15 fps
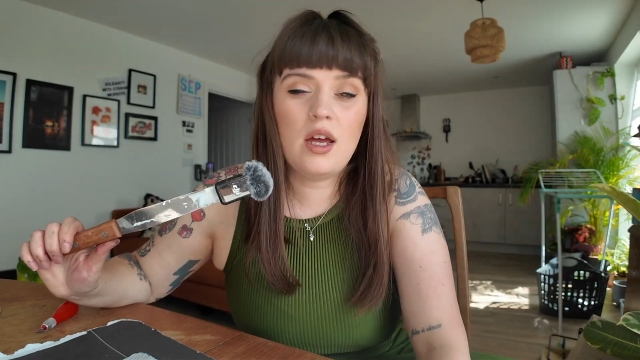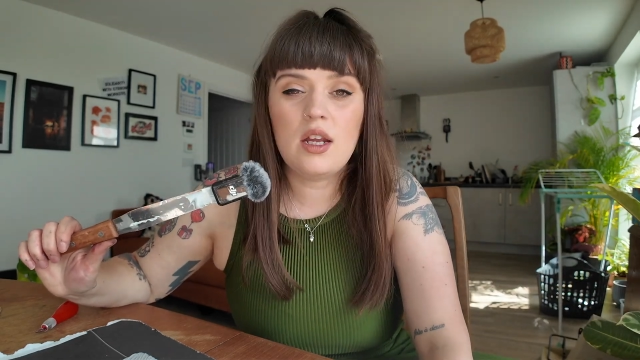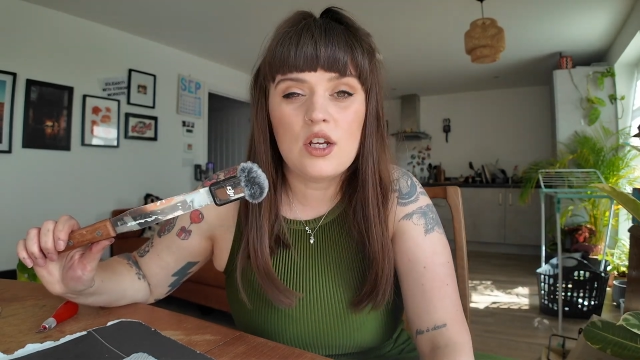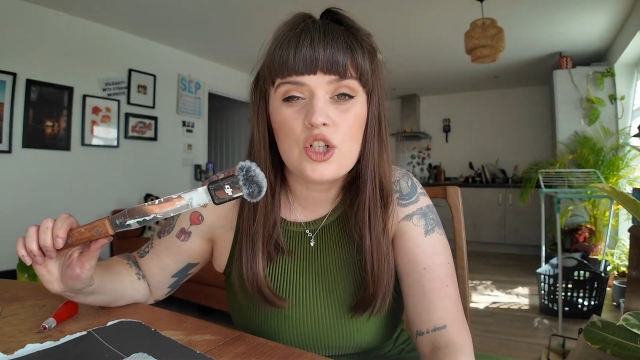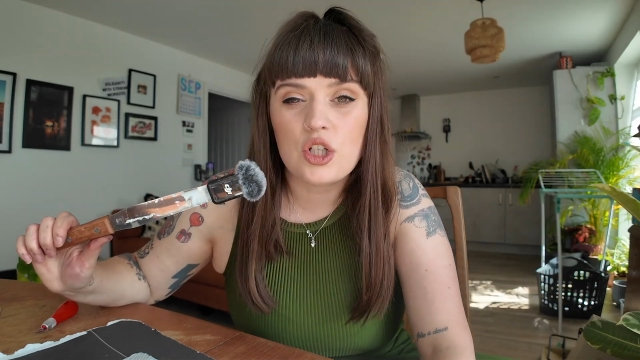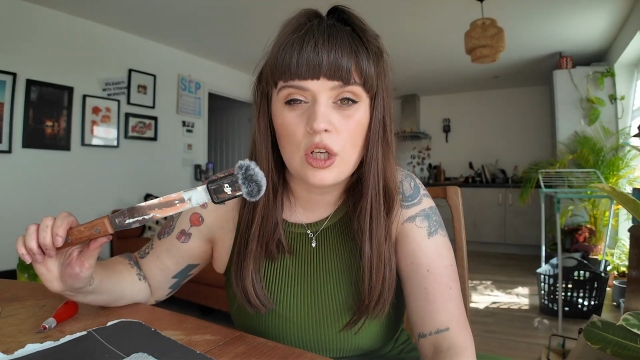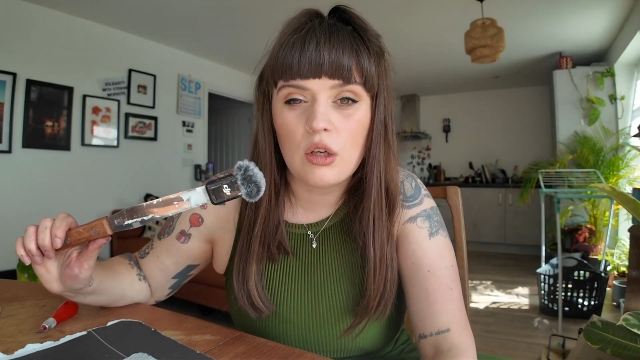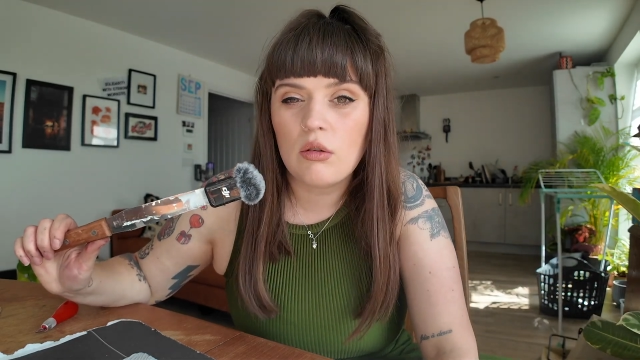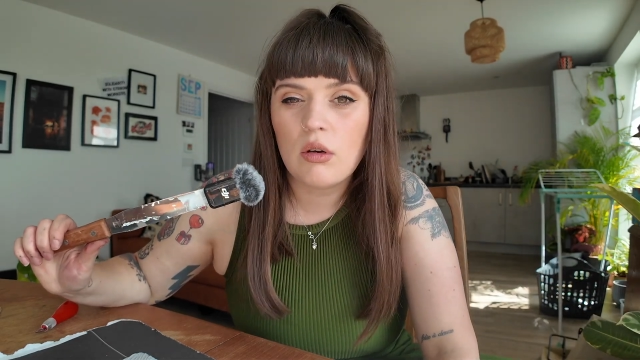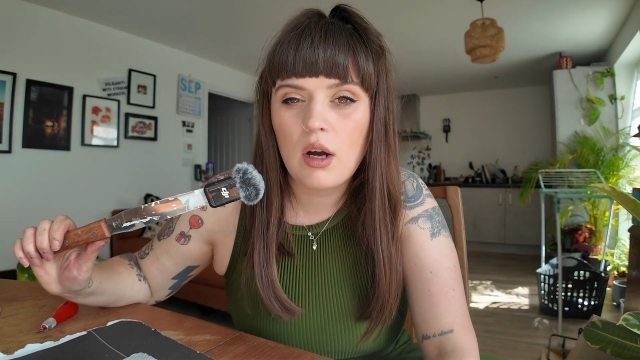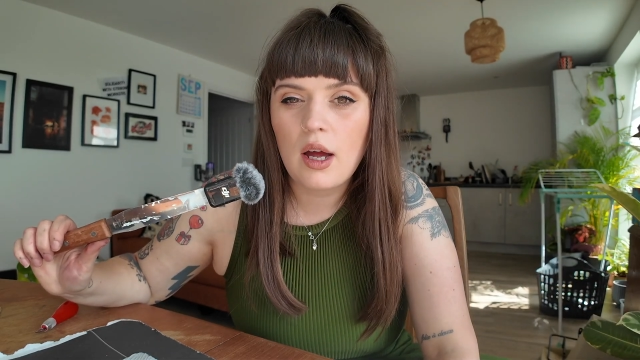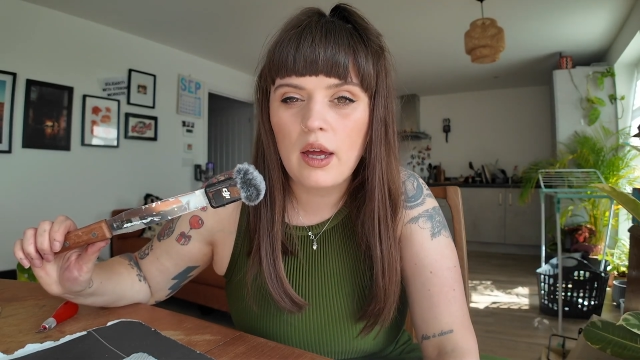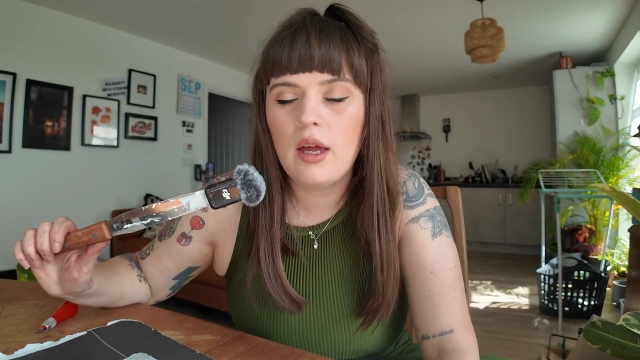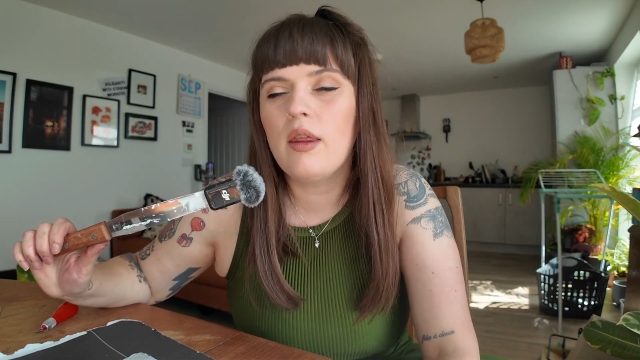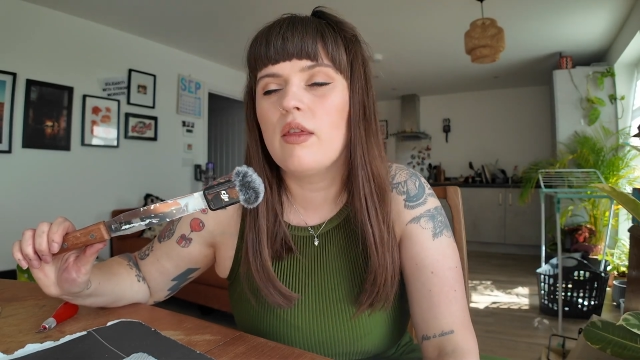issue
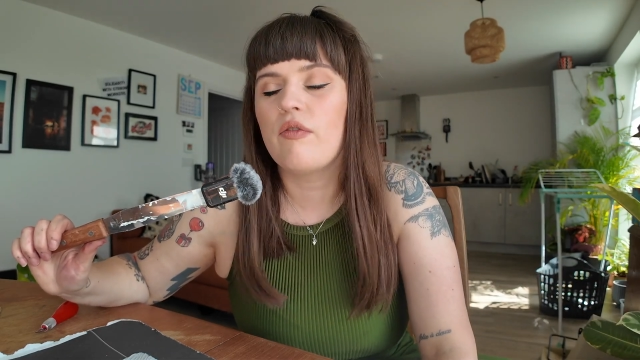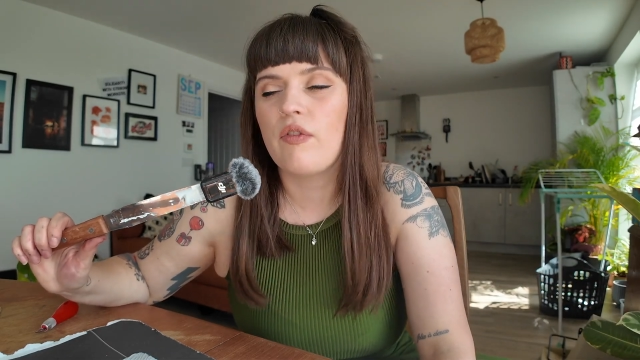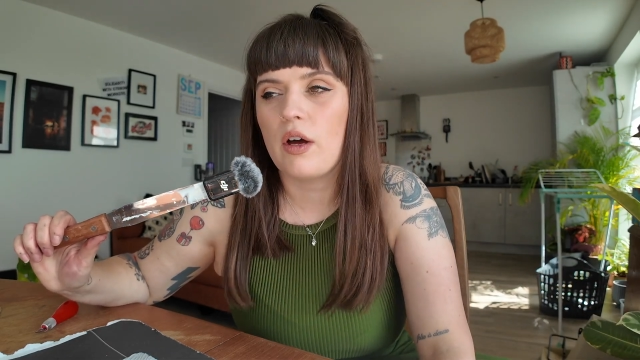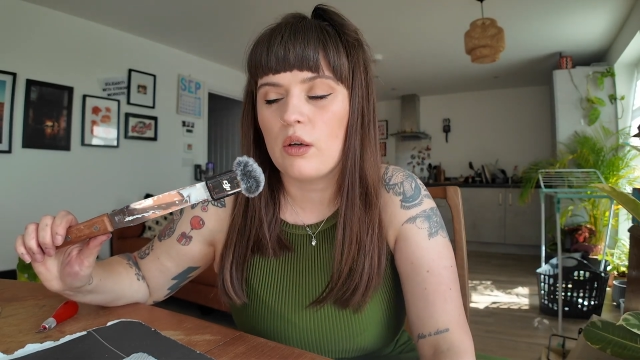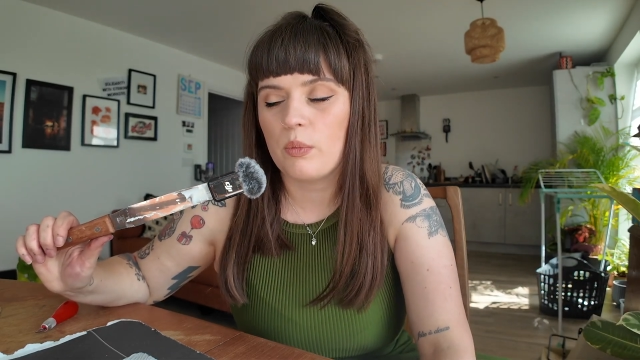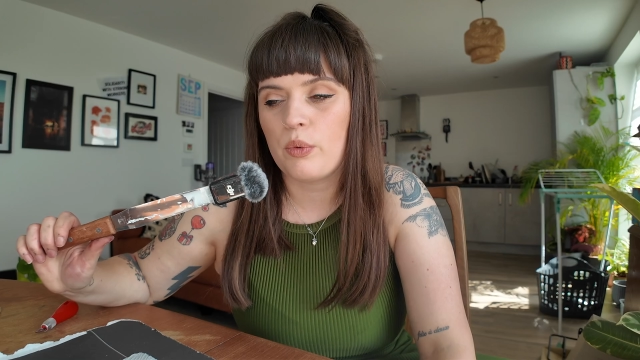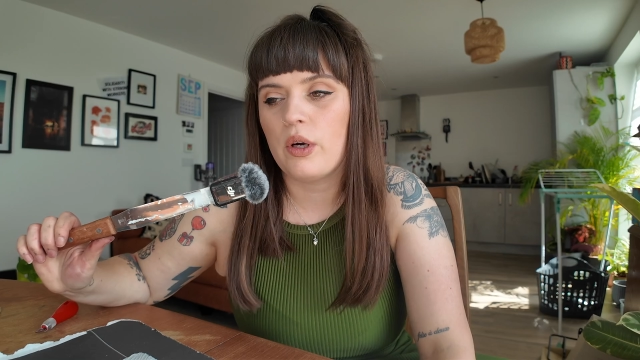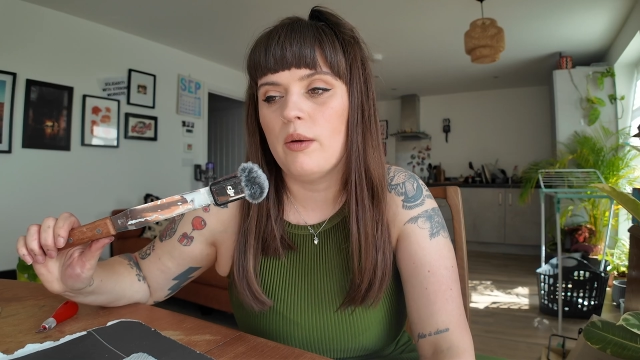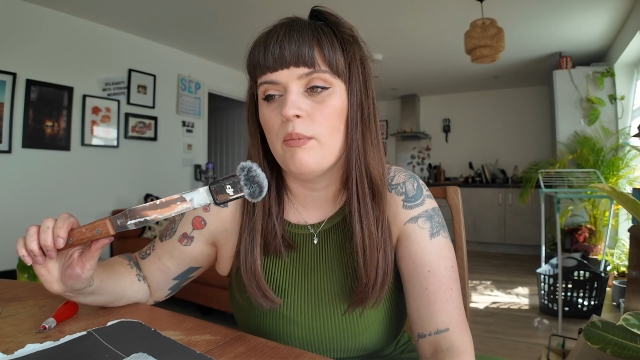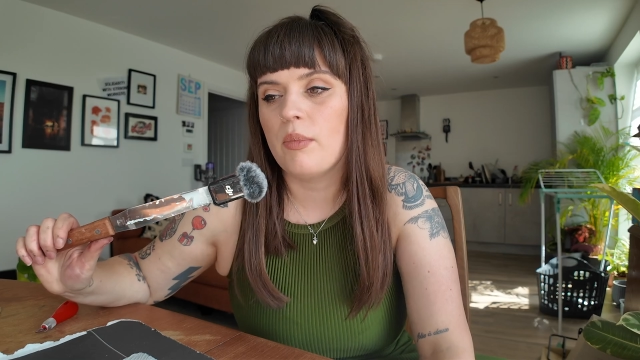in the final print,